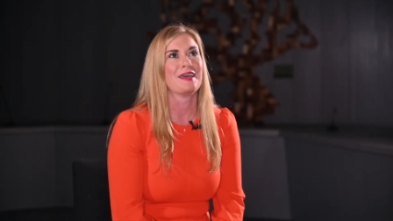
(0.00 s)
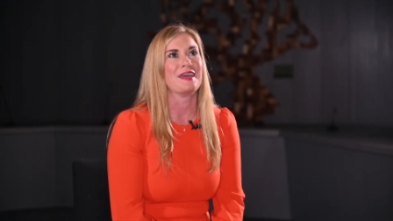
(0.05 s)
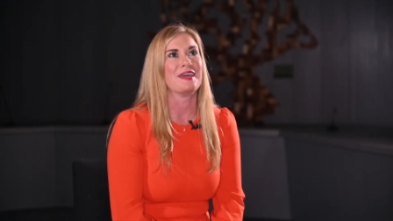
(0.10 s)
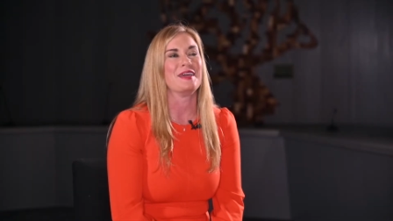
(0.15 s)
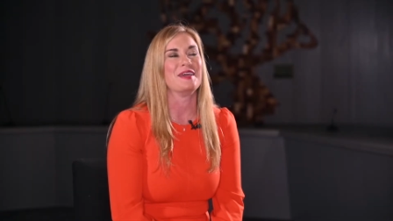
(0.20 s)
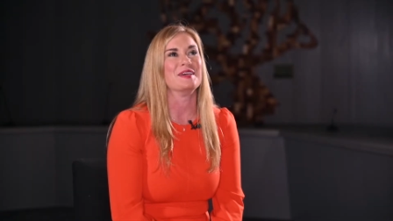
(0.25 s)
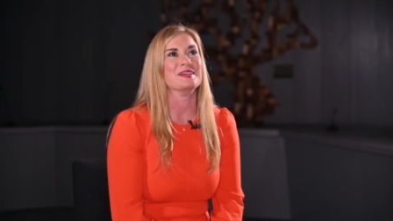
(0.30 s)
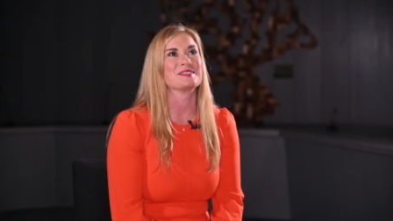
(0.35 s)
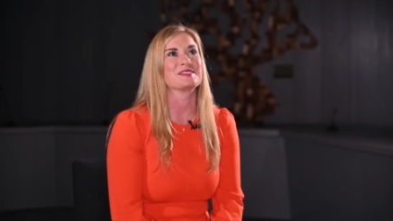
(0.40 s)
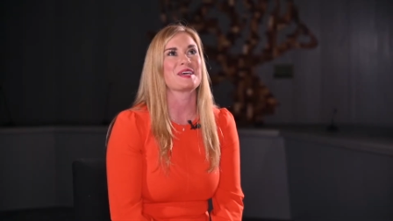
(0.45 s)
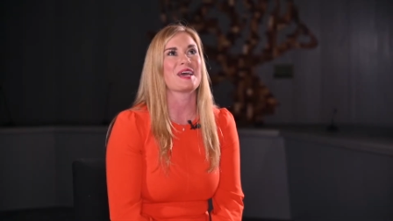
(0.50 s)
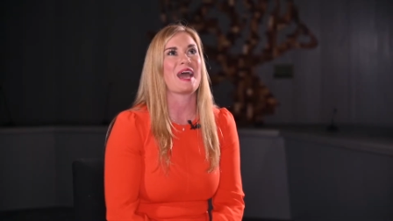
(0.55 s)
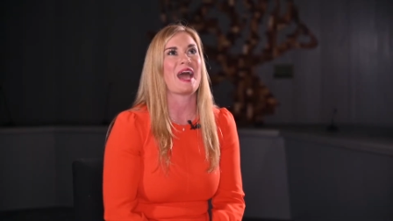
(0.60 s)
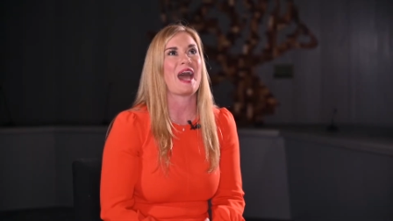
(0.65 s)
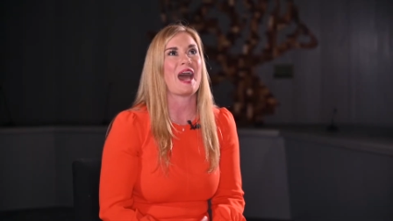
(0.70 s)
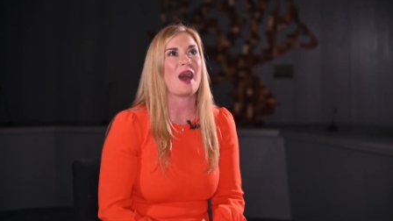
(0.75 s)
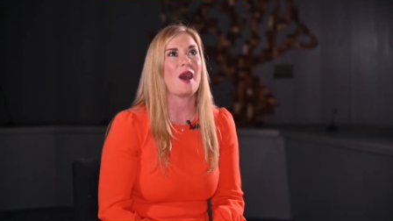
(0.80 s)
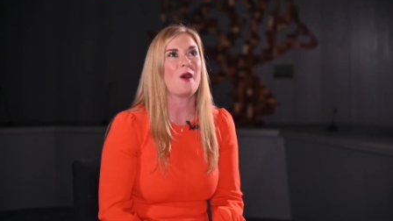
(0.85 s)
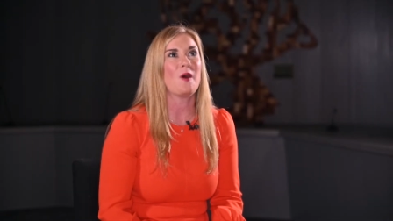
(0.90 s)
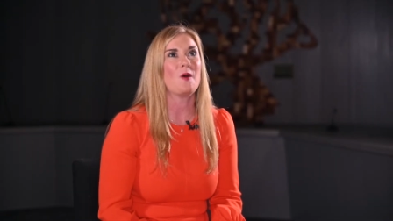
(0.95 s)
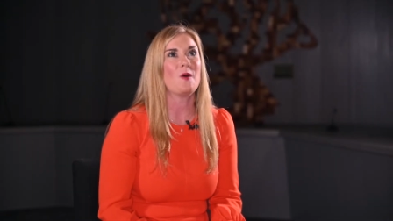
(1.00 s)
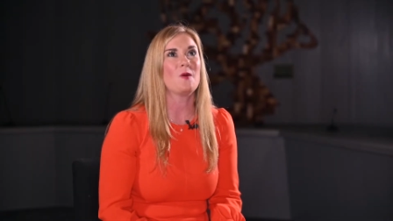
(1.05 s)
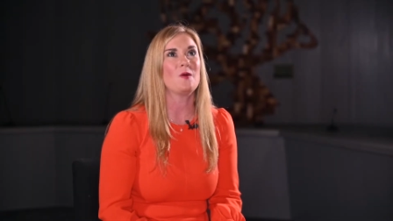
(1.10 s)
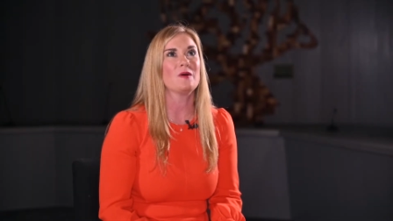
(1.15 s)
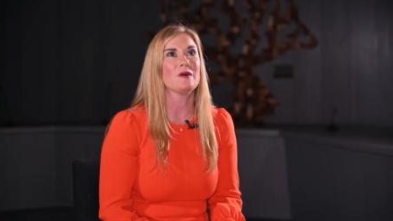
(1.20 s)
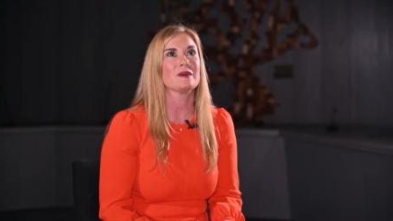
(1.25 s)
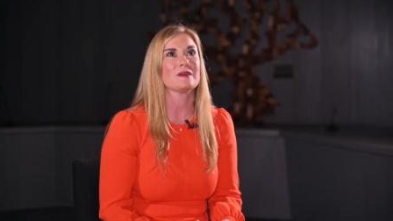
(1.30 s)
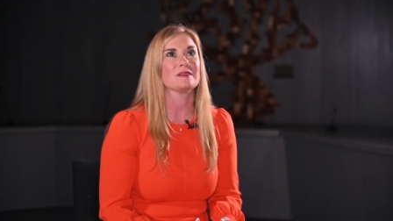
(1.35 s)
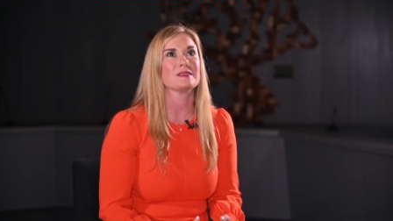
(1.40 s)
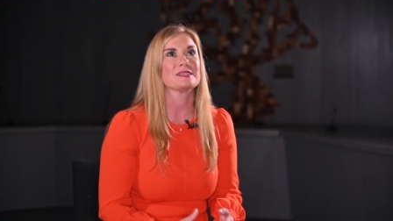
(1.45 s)
is how
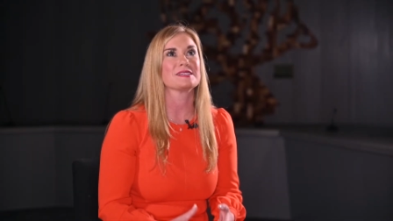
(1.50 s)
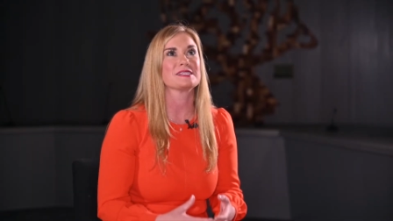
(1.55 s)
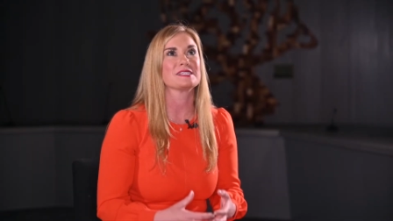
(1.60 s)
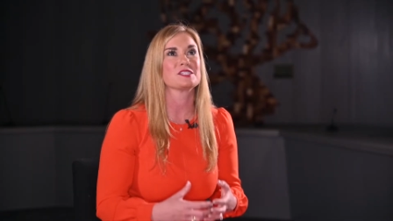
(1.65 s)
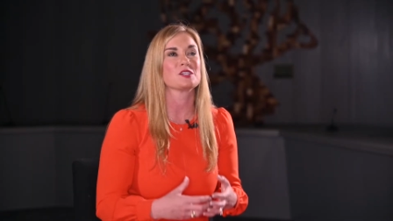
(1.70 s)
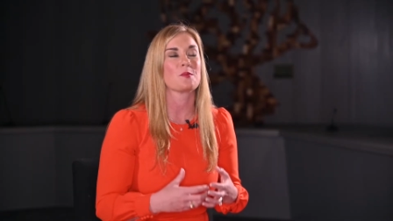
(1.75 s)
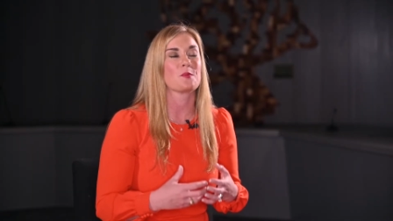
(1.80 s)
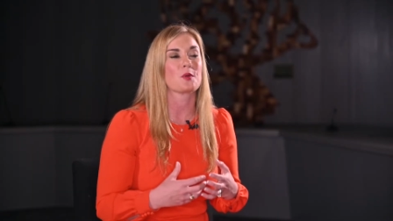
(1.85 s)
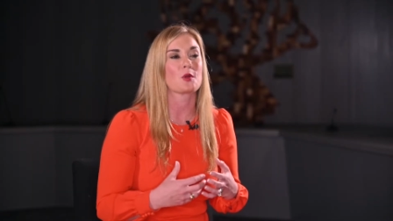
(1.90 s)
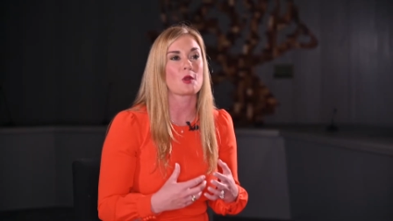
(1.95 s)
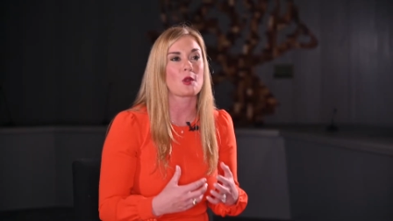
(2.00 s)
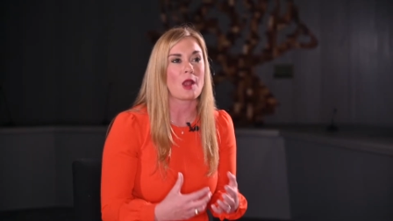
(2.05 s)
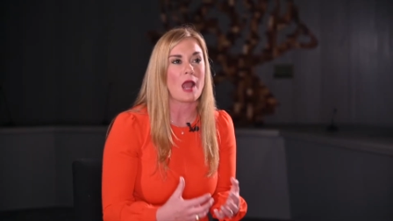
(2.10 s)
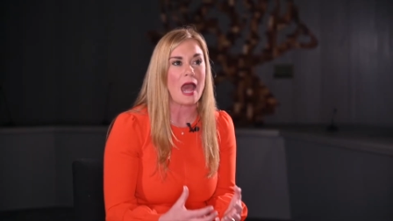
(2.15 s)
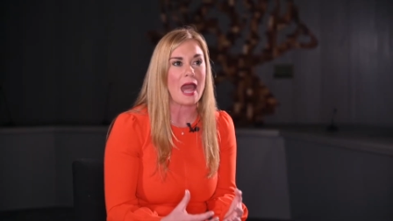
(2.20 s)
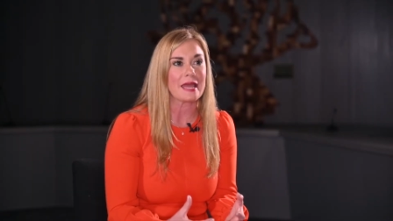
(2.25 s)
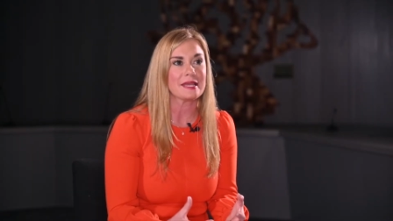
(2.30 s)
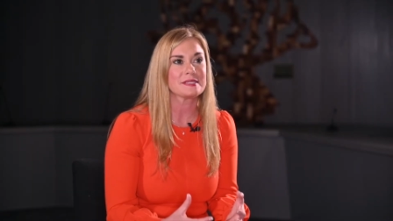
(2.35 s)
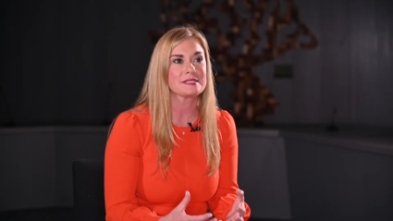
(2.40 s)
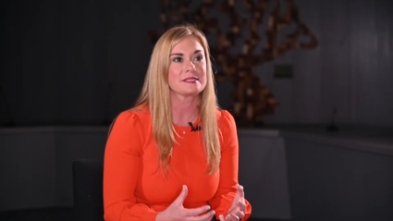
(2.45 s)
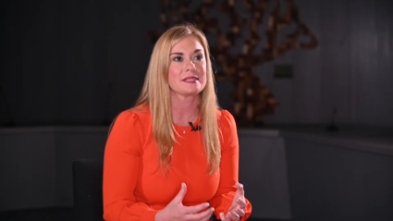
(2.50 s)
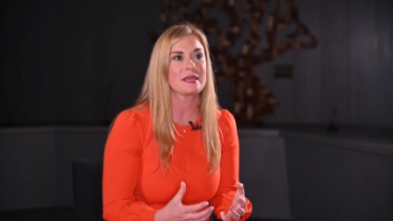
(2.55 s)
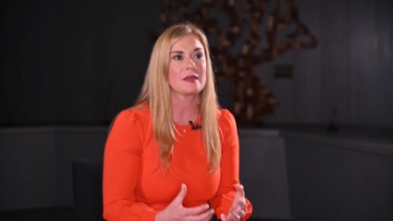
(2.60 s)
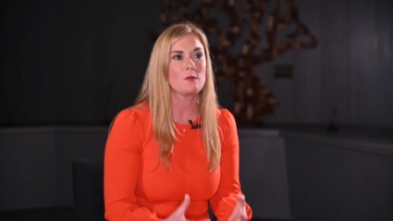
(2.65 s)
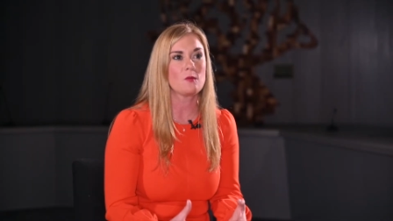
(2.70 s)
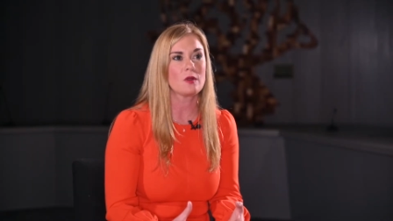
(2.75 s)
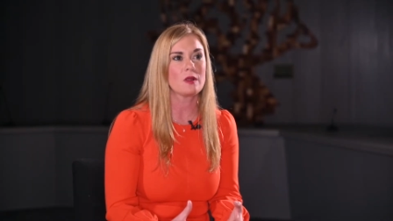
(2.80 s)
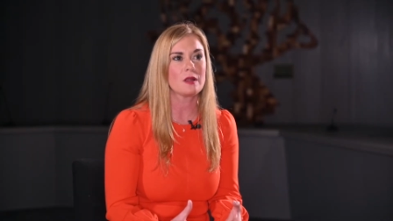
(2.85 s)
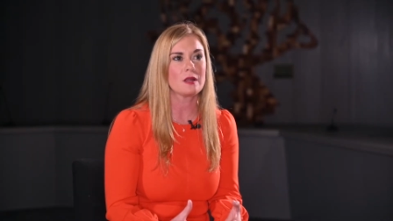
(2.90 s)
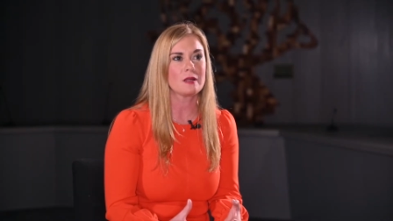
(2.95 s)
surprised they
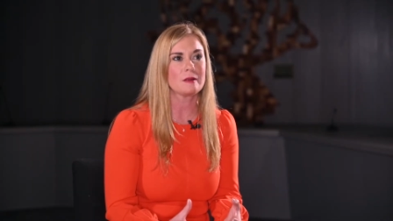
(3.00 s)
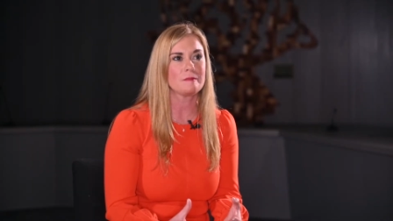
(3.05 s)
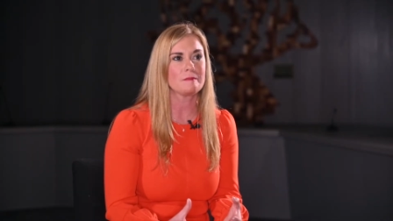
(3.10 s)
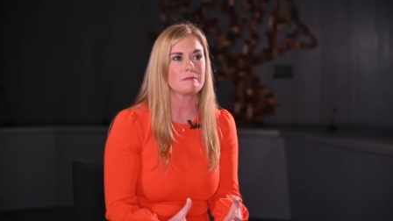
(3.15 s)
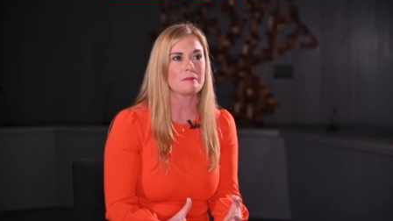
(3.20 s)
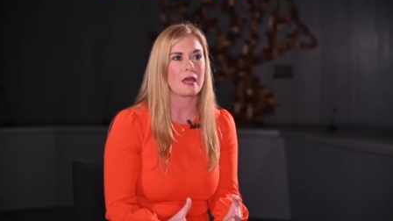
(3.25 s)
were